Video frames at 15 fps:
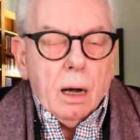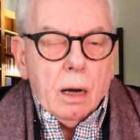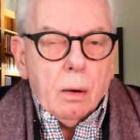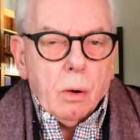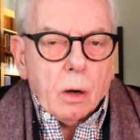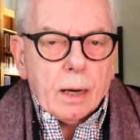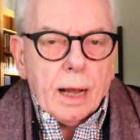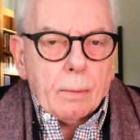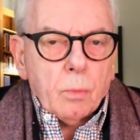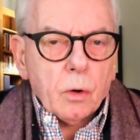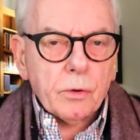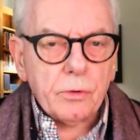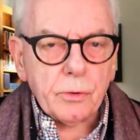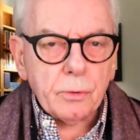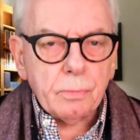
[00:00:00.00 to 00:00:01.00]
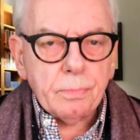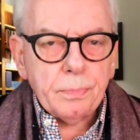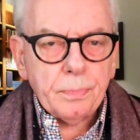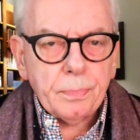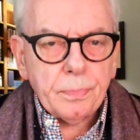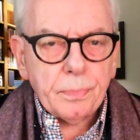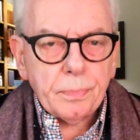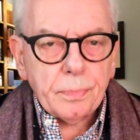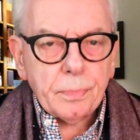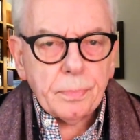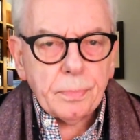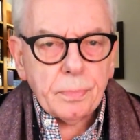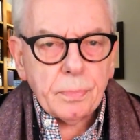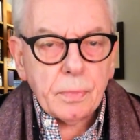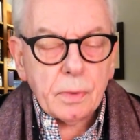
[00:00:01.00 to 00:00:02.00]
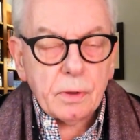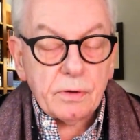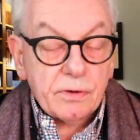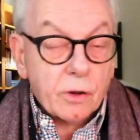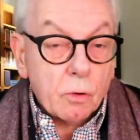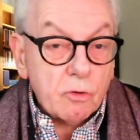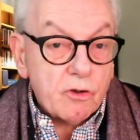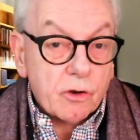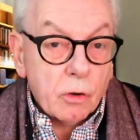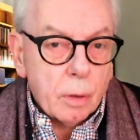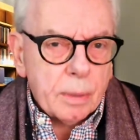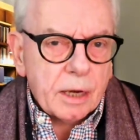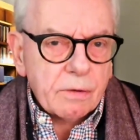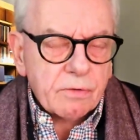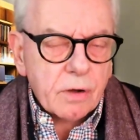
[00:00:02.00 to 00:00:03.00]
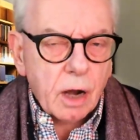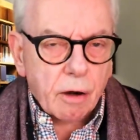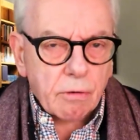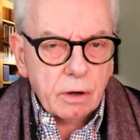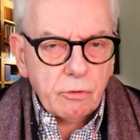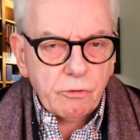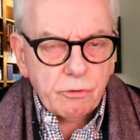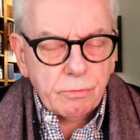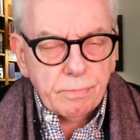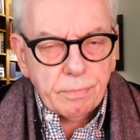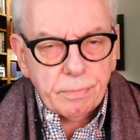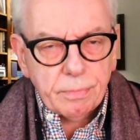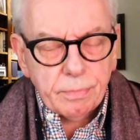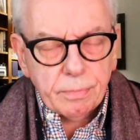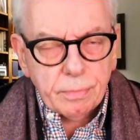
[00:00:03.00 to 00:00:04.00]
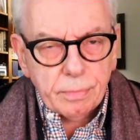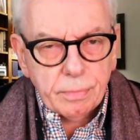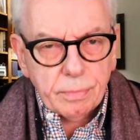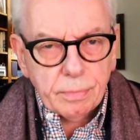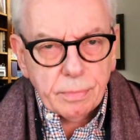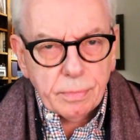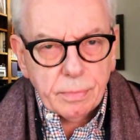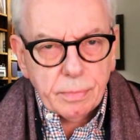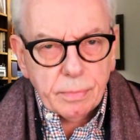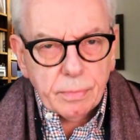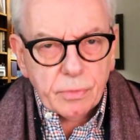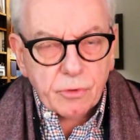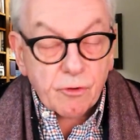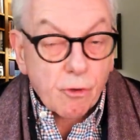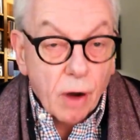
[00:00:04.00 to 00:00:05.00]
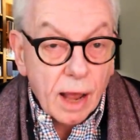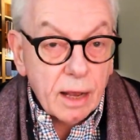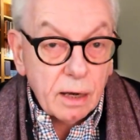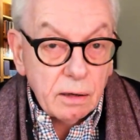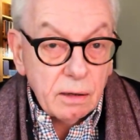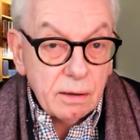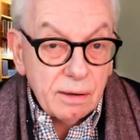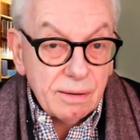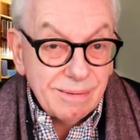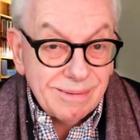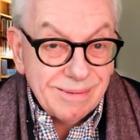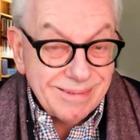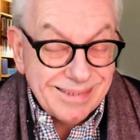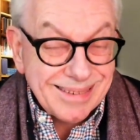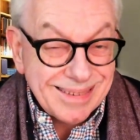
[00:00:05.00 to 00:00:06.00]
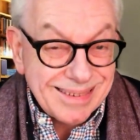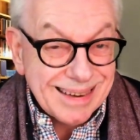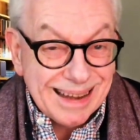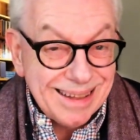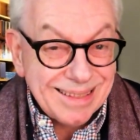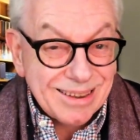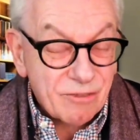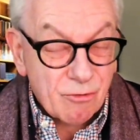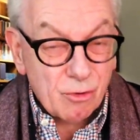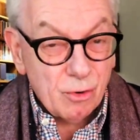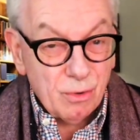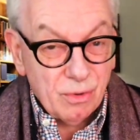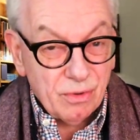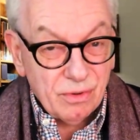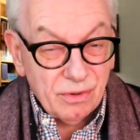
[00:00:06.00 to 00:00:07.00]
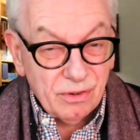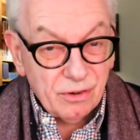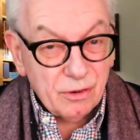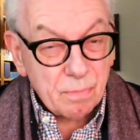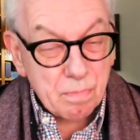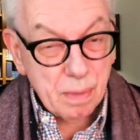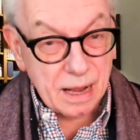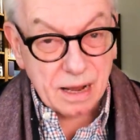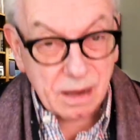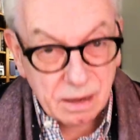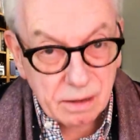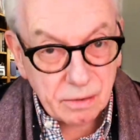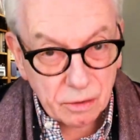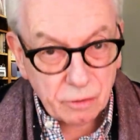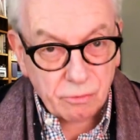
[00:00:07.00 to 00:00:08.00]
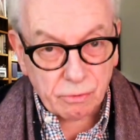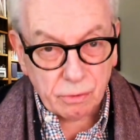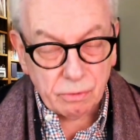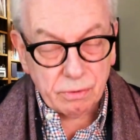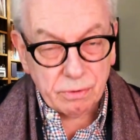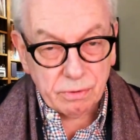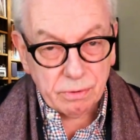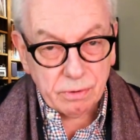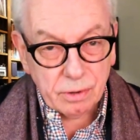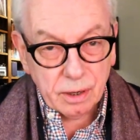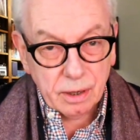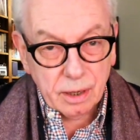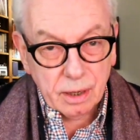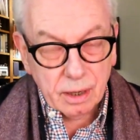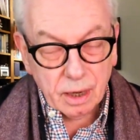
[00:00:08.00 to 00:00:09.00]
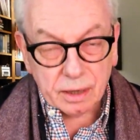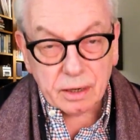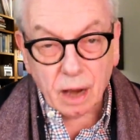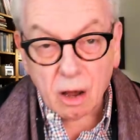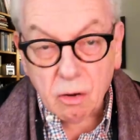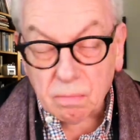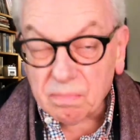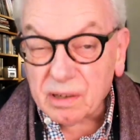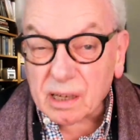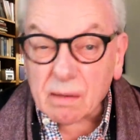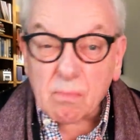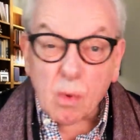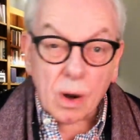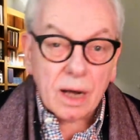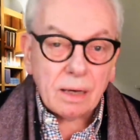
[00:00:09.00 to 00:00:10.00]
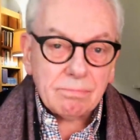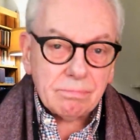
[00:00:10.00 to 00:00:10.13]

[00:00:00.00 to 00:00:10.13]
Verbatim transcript: What can one do? So show a bit of courage. Try and see the truth, speak the truth and to hope somewhere,